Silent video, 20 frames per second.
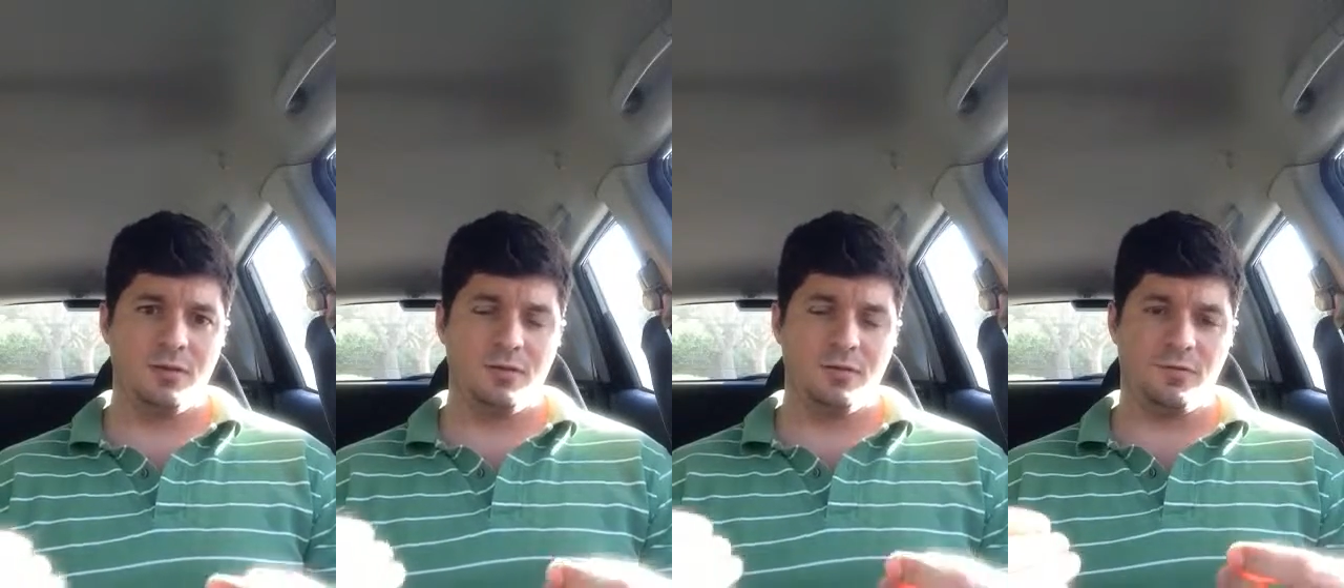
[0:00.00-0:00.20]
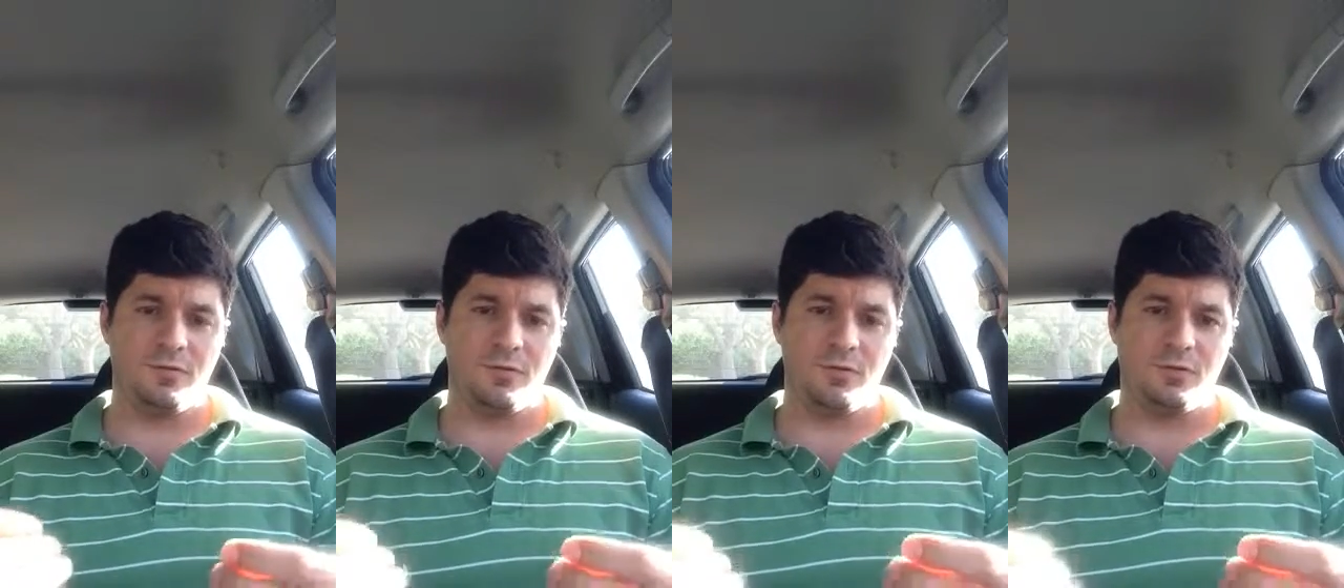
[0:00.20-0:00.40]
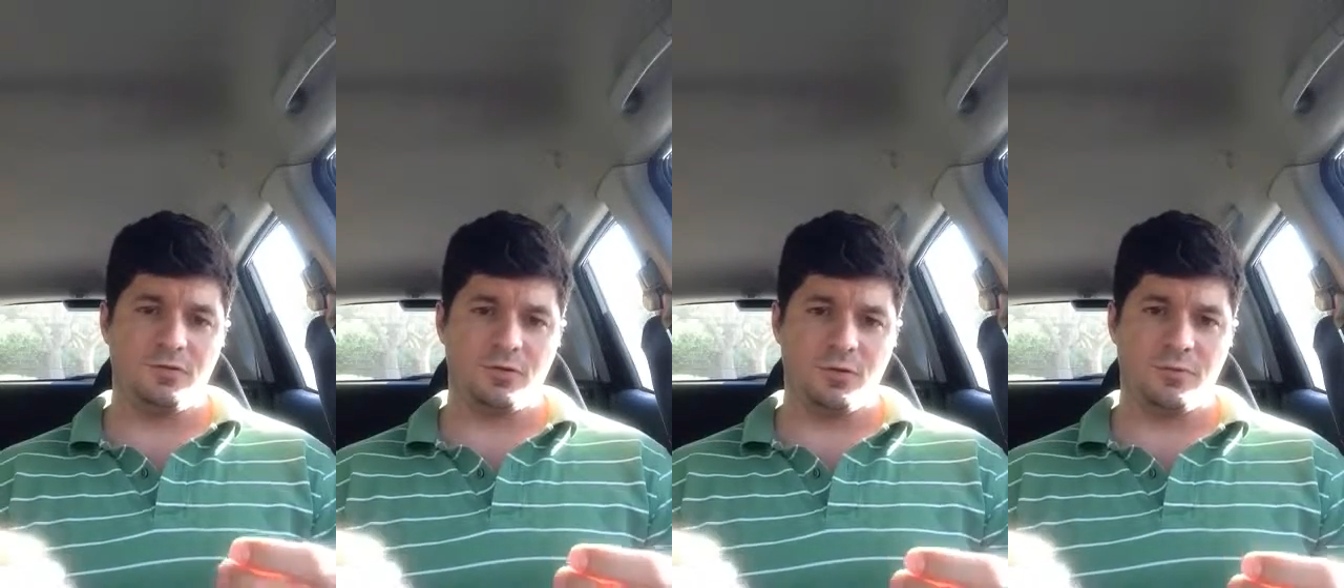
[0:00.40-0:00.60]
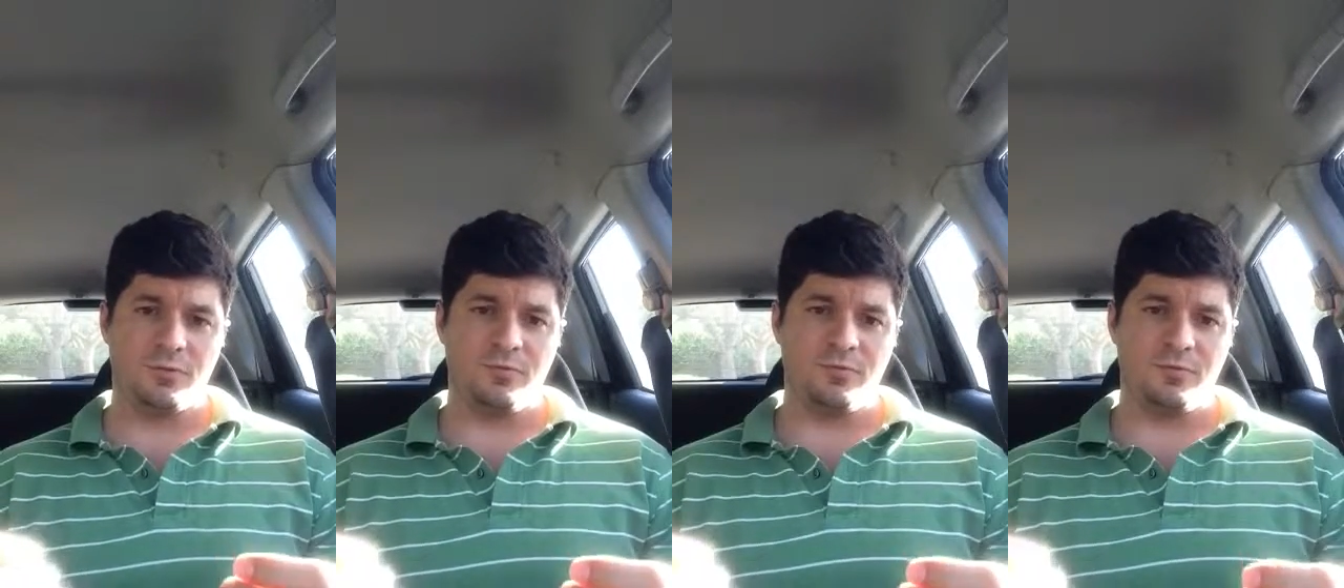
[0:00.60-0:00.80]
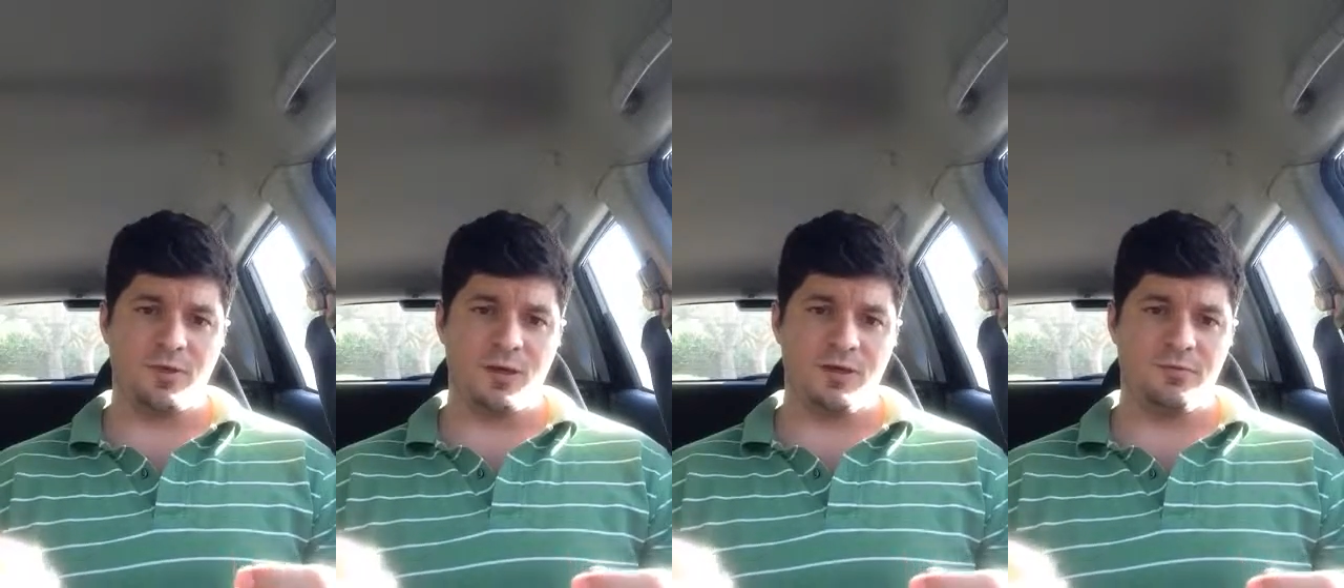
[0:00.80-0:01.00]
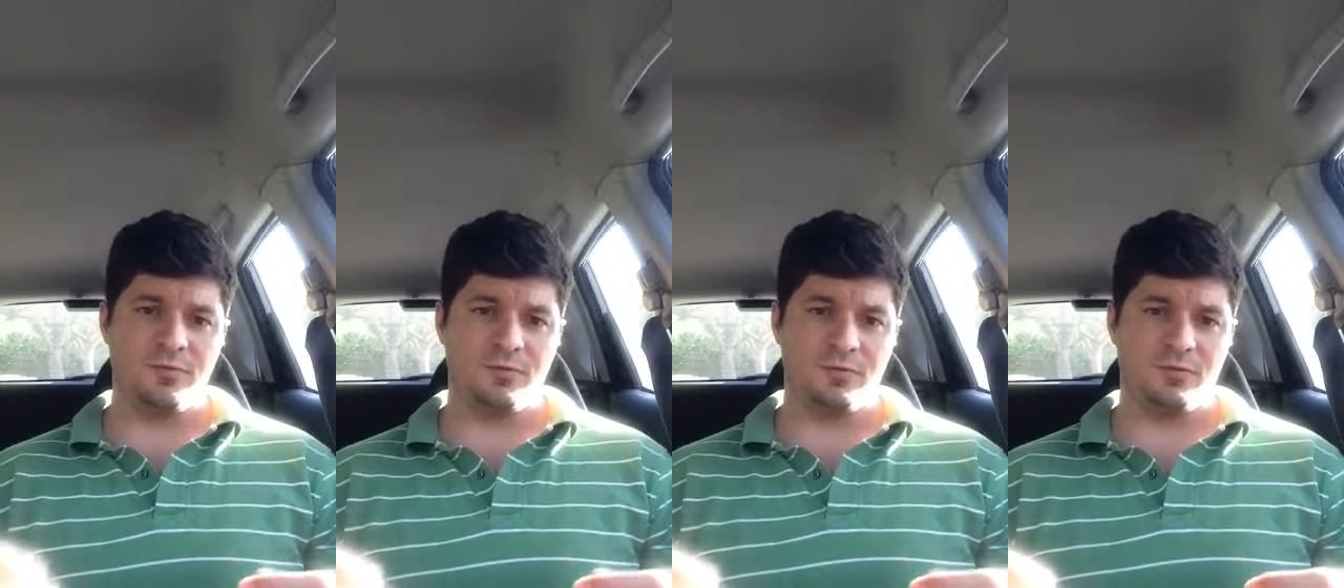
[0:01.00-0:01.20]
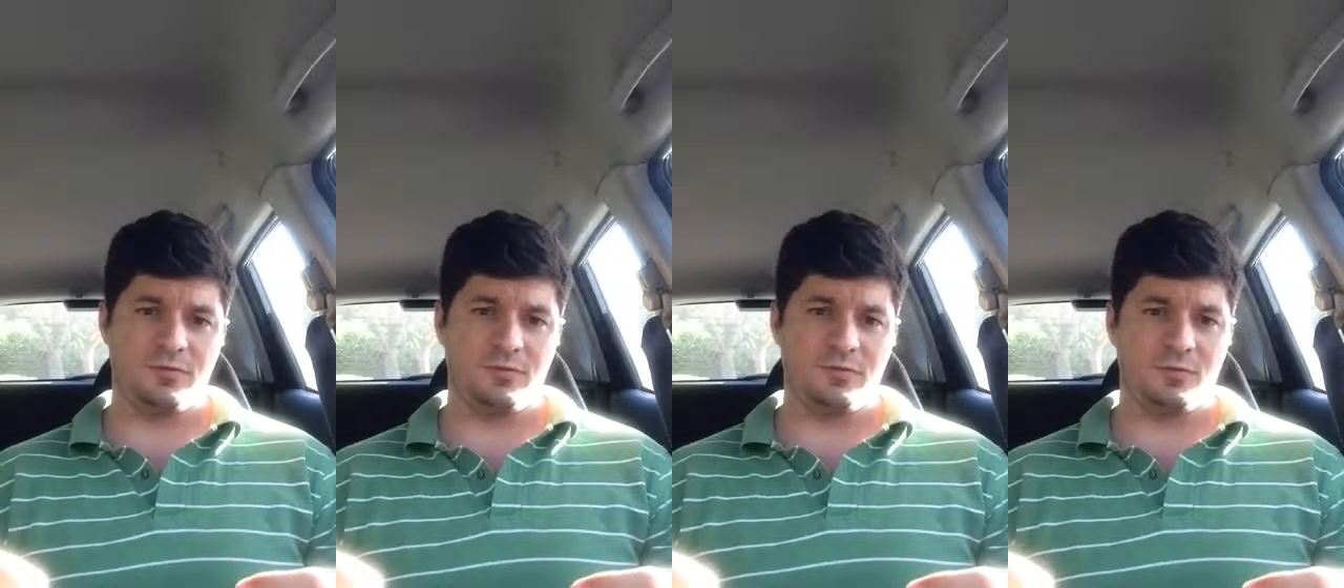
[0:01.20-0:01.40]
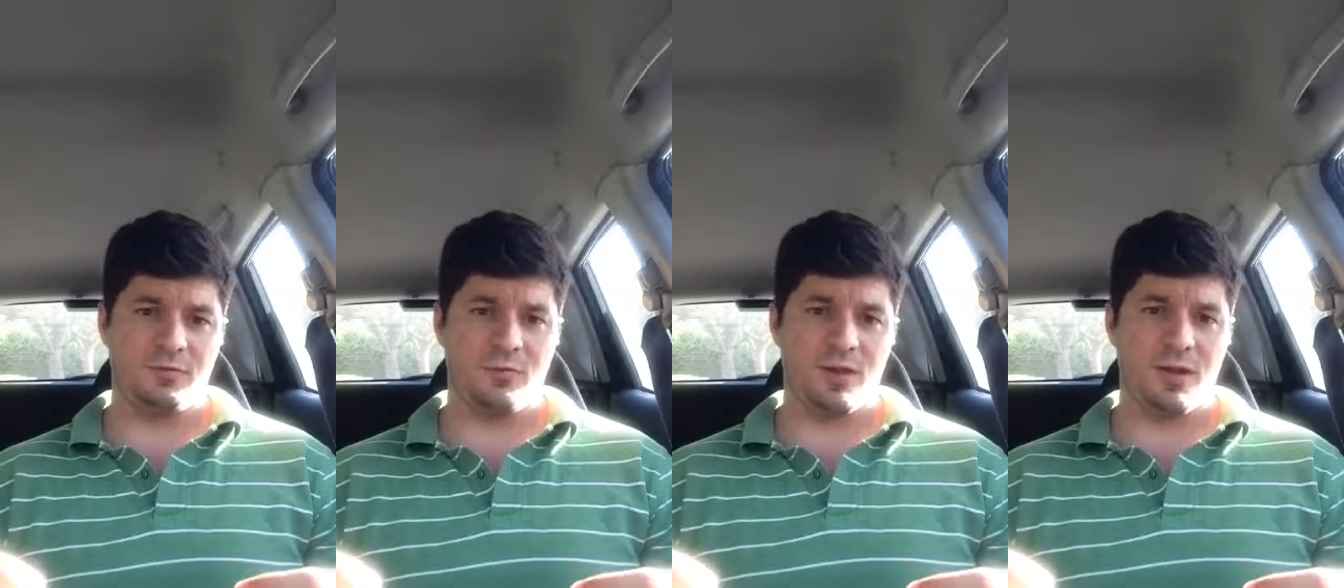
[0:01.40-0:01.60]
is that the German scientists
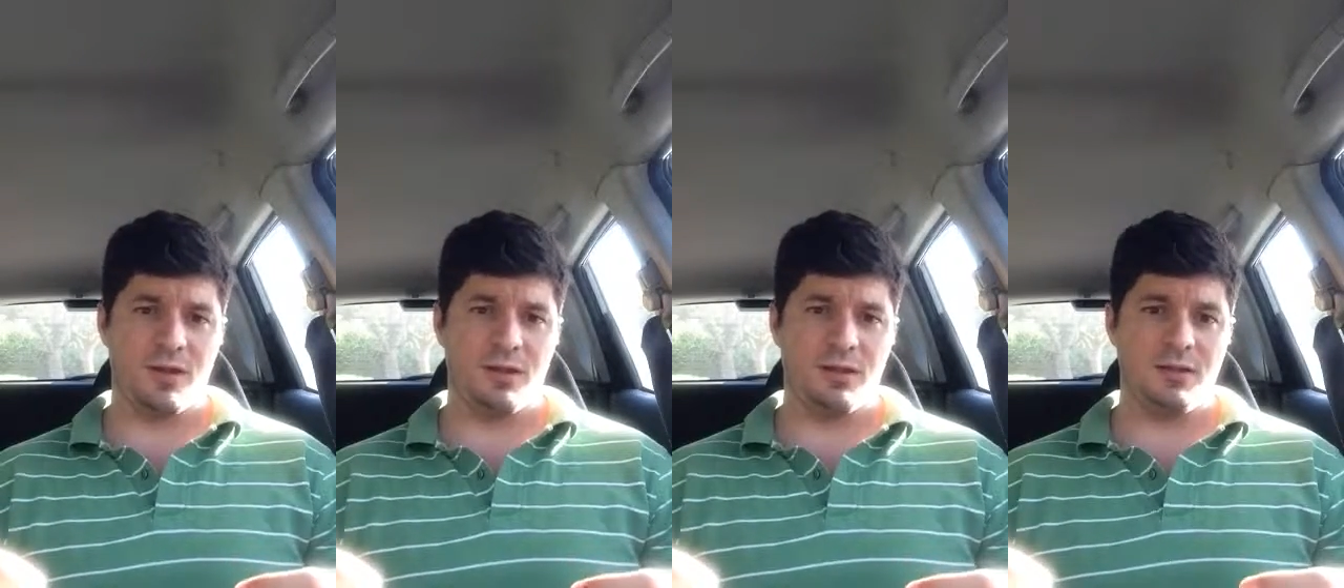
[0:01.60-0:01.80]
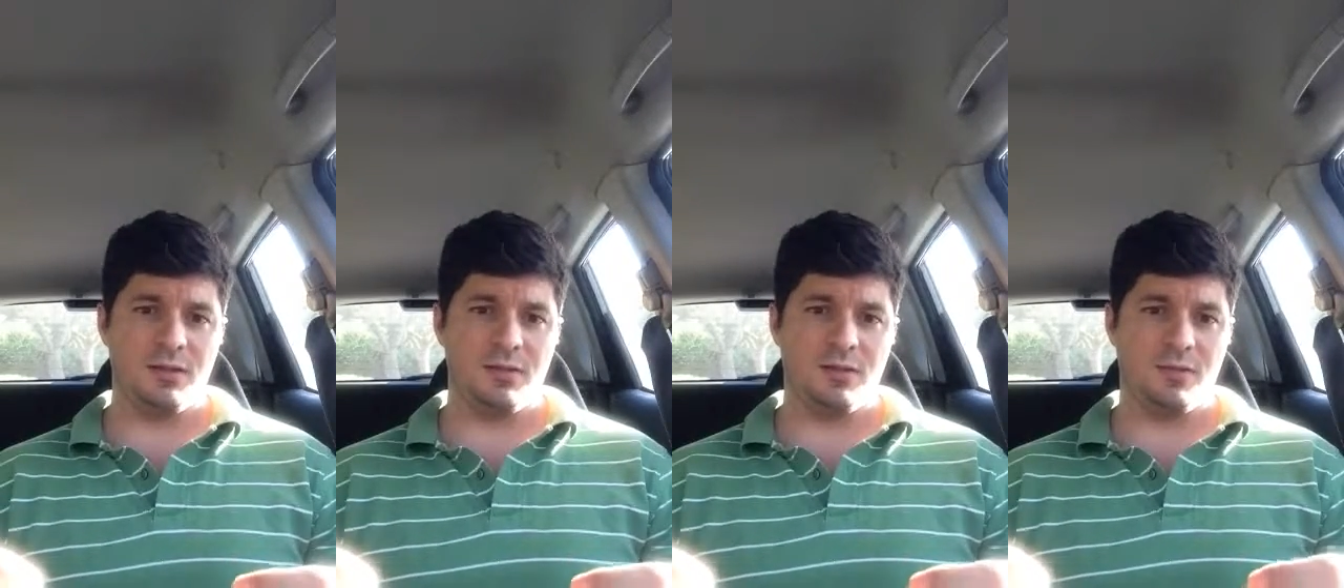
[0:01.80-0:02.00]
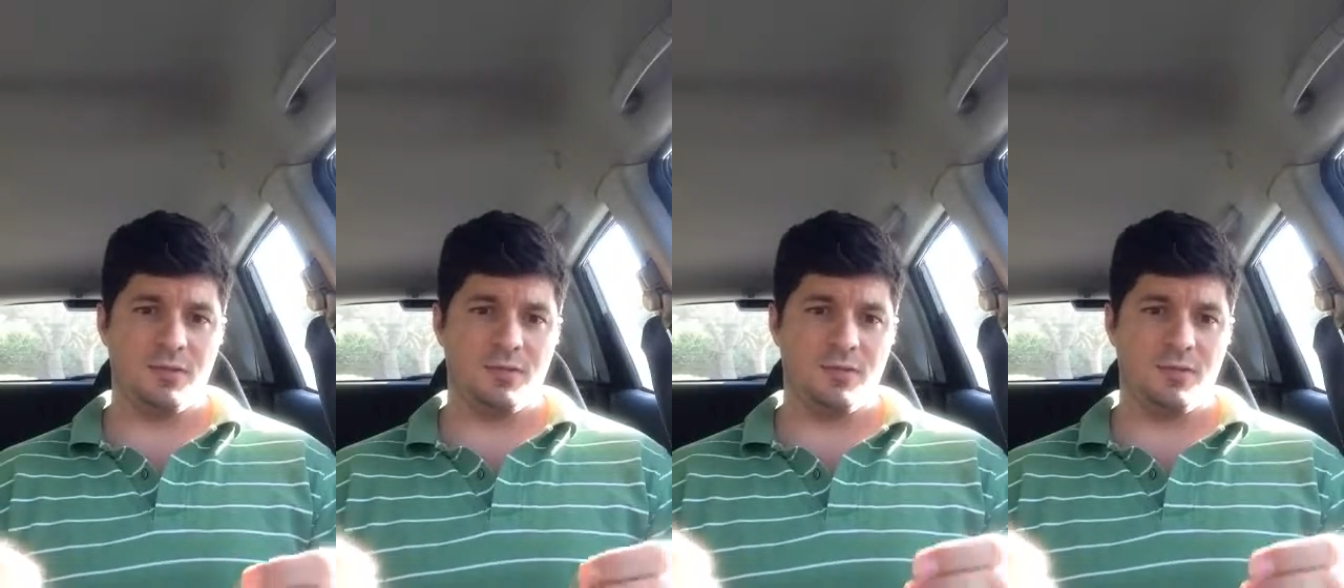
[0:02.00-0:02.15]
that read it,